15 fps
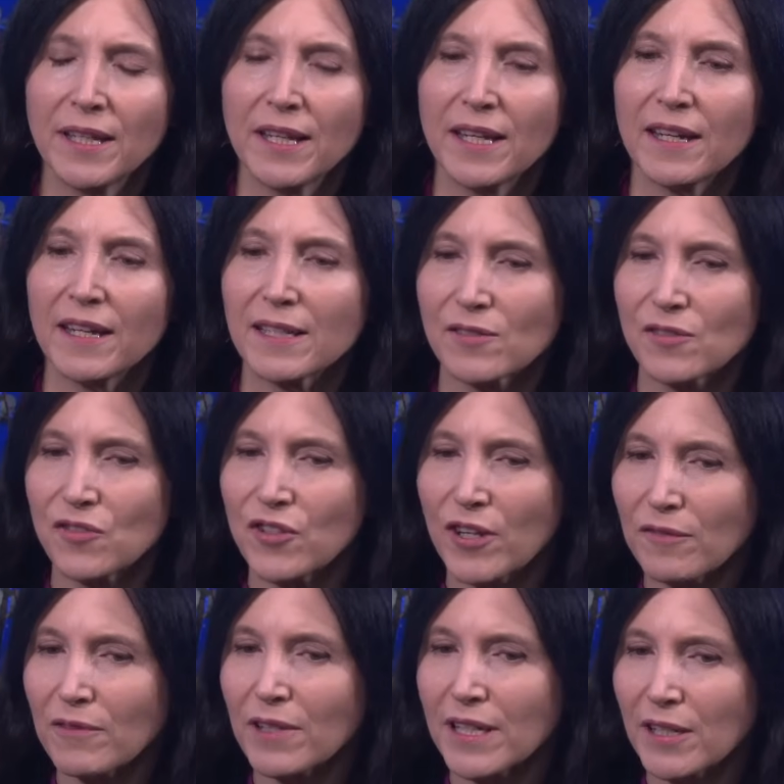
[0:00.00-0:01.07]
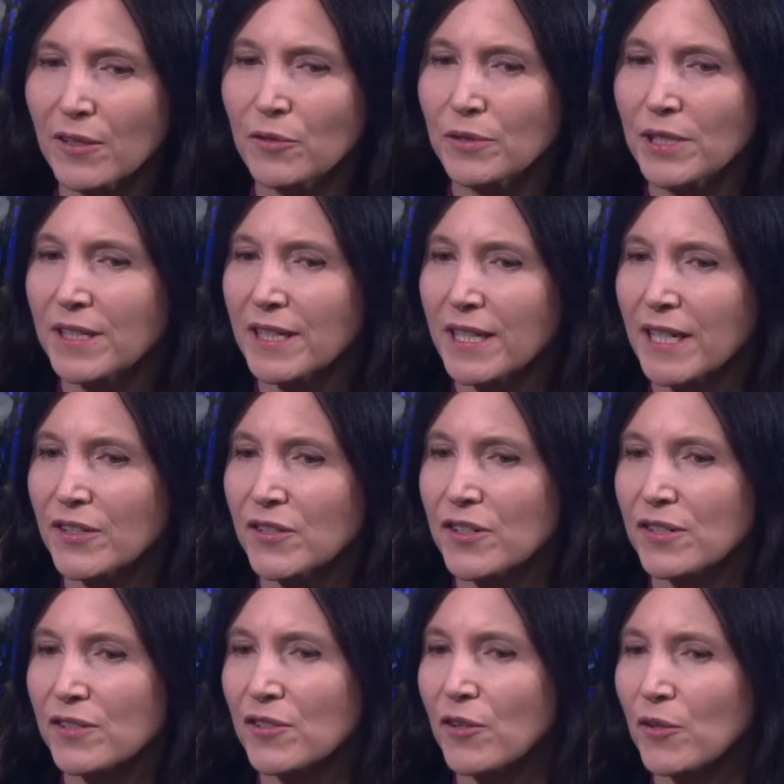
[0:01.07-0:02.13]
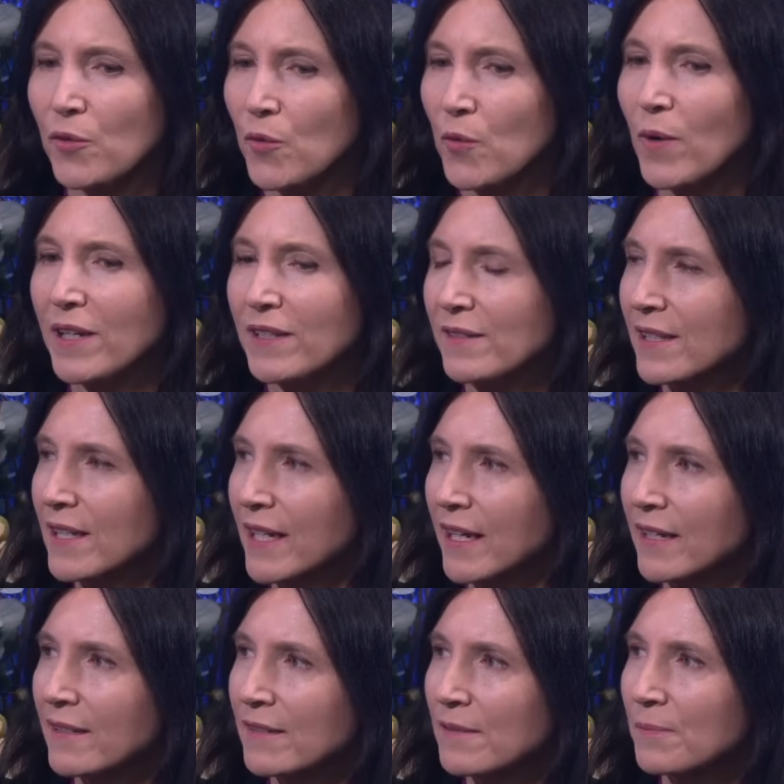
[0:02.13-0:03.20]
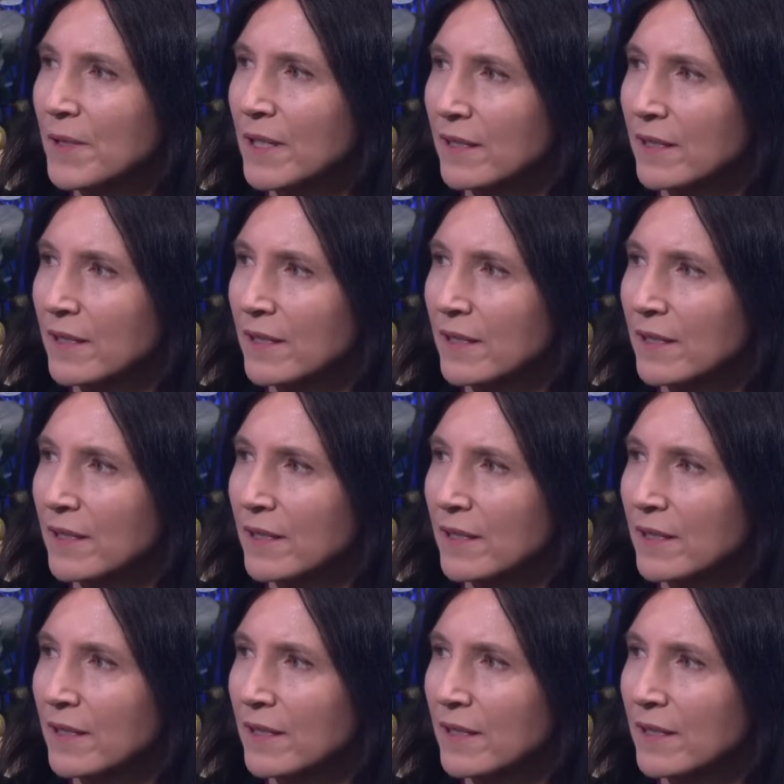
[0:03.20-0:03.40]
it's generally a good indication. It's not always the case, but...